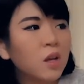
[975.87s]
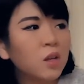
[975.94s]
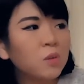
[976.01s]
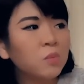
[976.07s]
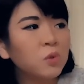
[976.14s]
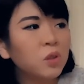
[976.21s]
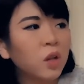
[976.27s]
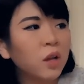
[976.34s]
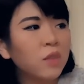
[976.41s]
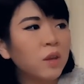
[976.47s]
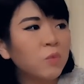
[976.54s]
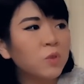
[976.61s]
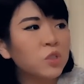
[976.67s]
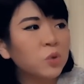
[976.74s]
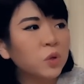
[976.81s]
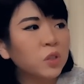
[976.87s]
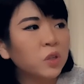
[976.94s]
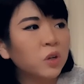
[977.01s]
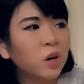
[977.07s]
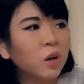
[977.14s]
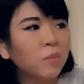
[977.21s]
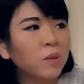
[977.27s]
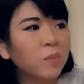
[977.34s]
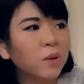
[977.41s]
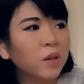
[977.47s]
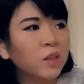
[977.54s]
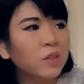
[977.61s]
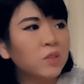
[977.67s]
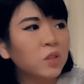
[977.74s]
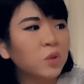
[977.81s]
Mulan then rejoined her army
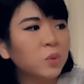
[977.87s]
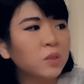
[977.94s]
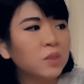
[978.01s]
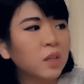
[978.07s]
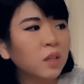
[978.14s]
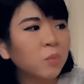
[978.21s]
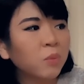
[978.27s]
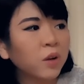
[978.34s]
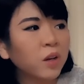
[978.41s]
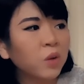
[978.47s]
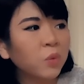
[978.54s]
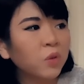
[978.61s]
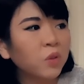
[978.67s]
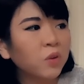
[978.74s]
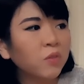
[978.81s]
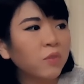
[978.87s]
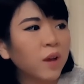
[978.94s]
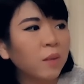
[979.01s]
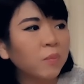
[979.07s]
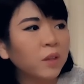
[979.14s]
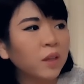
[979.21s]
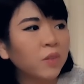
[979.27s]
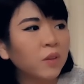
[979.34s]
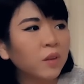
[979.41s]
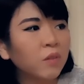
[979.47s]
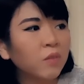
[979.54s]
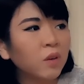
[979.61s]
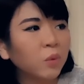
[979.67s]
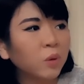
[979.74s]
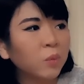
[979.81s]
buddies, who were celebrating with her family in the
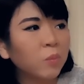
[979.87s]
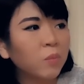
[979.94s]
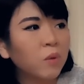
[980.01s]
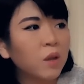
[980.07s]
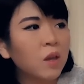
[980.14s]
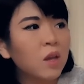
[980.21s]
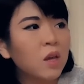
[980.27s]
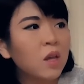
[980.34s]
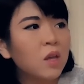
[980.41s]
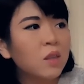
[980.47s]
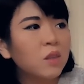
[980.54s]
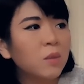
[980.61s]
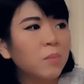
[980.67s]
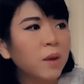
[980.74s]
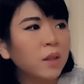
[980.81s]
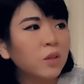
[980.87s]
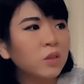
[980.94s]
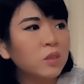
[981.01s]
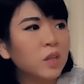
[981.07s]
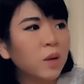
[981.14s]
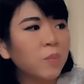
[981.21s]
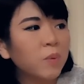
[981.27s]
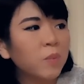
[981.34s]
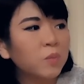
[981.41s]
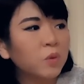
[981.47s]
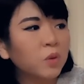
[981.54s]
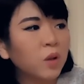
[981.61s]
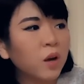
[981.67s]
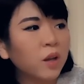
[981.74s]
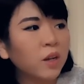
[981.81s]
living room. The men looked up at
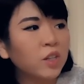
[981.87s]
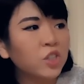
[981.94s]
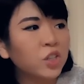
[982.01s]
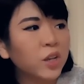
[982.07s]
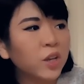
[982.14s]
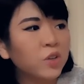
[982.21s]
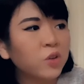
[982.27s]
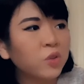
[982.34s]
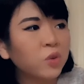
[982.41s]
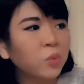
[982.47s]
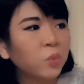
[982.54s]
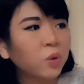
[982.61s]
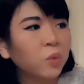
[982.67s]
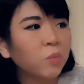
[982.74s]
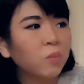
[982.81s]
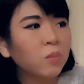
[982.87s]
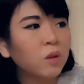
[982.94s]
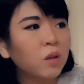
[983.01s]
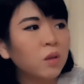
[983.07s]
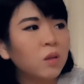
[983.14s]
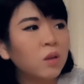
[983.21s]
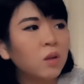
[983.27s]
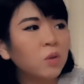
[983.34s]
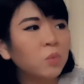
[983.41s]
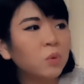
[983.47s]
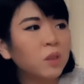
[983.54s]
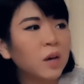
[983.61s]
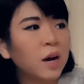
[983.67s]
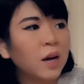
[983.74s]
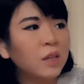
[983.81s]
Mulan as she entered the room.
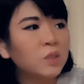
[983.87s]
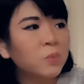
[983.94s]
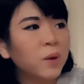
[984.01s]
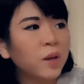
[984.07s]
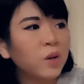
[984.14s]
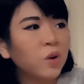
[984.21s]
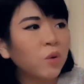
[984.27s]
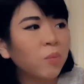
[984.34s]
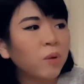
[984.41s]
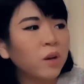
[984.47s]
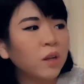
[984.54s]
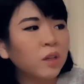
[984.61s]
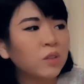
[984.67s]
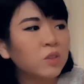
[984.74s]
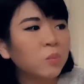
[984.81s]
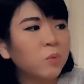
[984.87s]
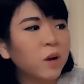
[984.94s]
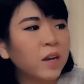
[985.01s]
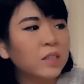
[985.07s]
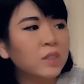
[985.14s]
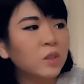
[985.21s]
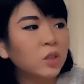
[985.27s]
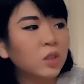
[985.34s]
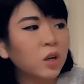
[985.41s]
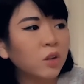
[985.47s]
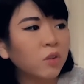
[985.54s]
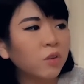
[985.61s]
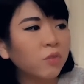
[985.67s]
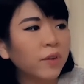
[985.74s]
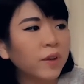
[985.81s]
With eyes wide open and a surprised look
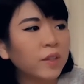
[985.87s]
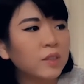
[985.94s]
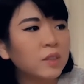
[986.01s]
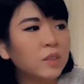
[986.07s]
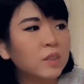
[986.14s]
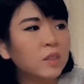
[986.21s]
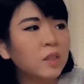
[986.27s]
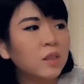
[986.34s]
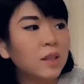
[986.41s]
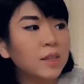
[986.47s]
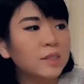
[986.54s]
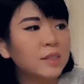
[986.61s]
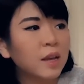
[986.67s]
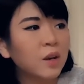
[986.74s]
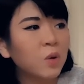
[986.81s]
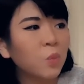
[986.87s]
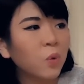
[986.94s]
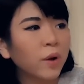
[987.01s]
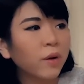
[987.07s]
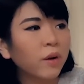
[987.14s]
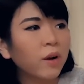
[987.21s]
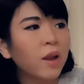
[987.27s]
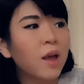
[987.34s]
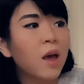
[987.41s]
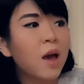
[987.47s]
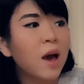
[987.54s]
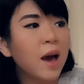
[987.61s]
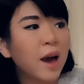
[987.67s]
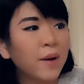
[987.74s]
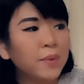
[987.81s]
on their faces, they said in wonder,
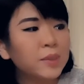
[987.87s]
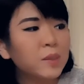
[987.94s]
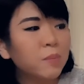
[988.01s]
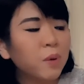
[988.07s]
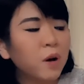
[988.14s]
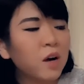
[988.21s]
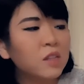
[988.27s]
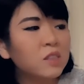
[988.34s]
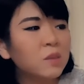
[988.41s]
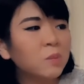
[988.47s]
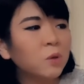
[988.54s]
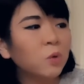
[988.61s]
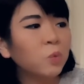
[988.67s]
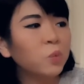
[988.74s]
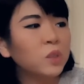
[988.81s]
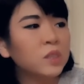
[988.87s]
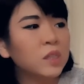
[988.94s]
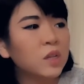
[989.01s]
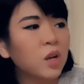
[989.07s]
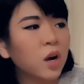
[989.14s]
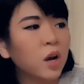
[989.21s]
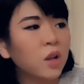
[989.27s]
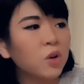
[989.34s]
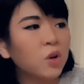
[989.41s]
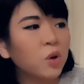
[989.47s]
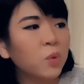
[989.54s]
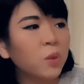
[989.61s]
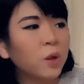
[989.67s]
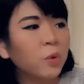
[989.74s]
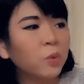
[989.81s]
"How is it possible we did not know
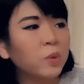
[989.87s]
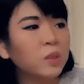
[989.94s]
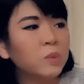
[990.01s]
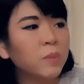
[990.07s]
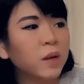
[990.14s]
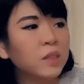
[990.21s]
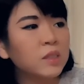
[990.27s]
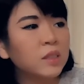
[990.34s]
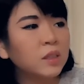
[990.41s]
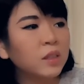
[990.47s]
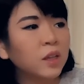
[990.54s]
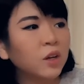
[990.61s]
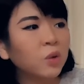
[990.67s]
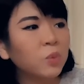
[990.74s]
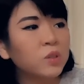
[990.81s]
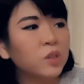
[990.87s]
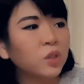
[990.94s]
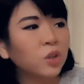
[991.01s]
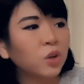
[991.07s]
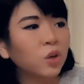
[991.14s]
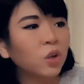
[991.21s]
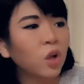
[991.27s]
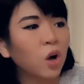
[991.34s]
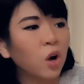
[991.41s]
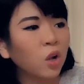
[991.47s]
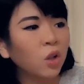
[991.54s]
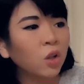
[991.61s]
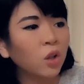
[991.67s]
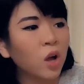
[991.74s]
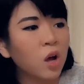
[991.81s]
that a respected leader was a girl all
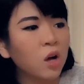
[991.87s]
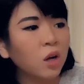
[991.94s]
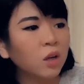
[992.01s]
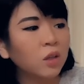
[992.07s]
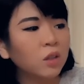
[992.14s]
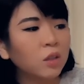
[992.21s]
along?"